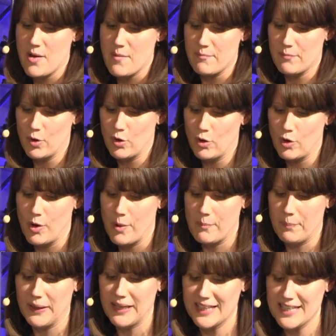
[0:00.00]
more
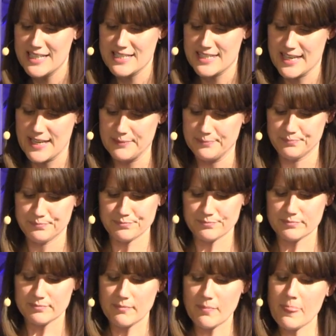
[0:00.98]
pleasing,
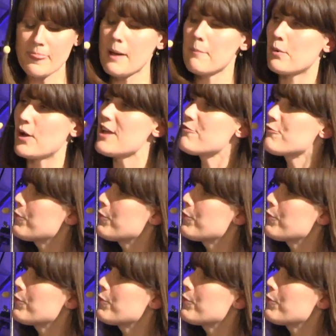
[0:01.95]
but if